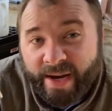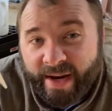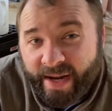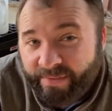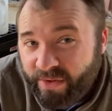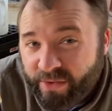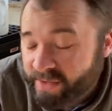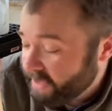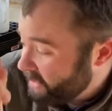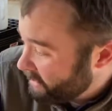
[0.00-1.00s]
I've
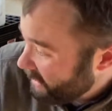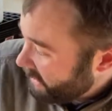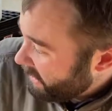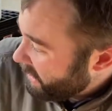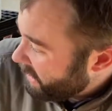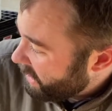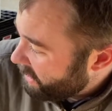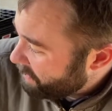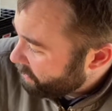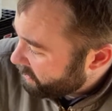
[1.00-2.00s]
used these
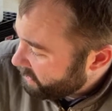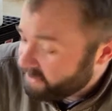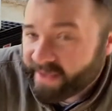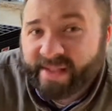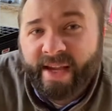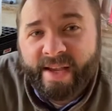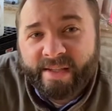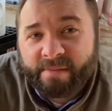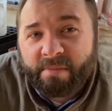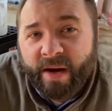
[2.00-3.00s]
with good
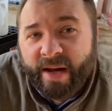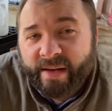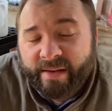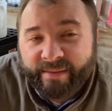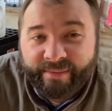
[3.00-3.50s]
success, but